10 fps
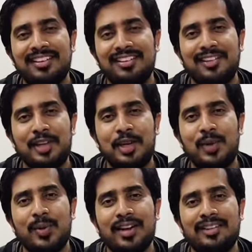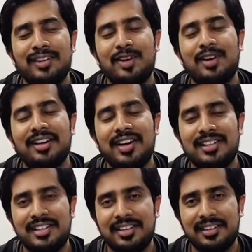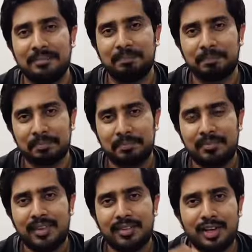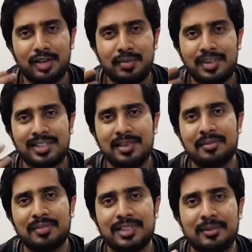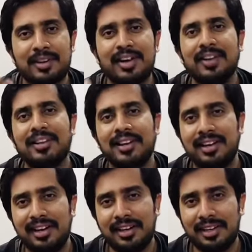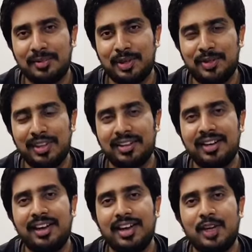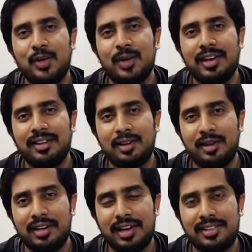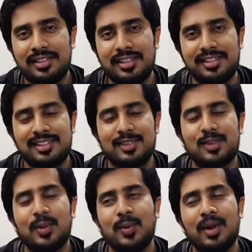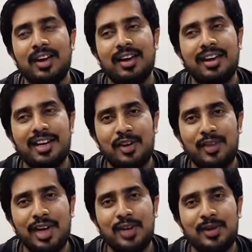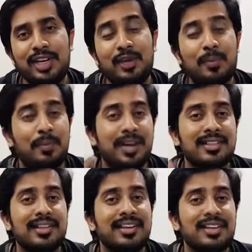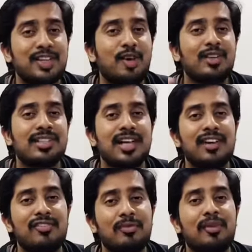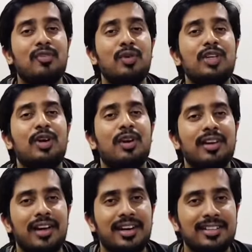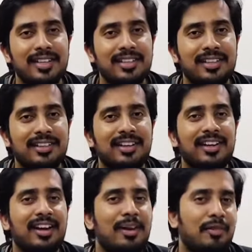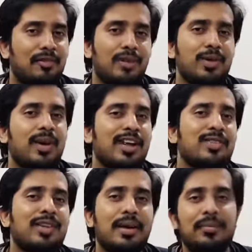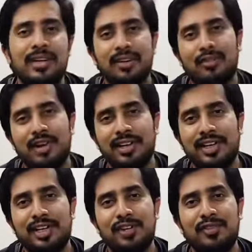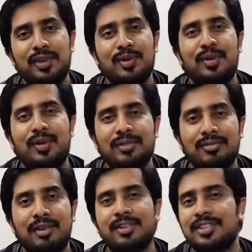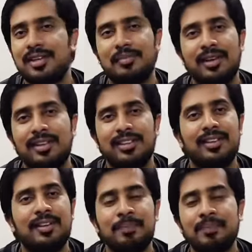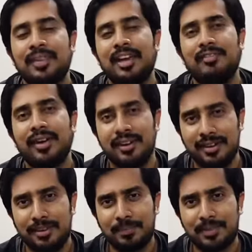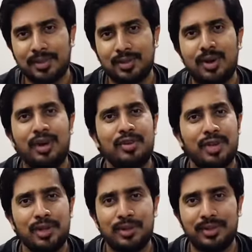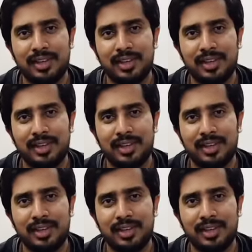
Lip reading: you and the organization. There should be some connecting link between you and the organization. So in a way, you need to present yourself before the organization before you actually appear for an interview or some other event. So how do you do that?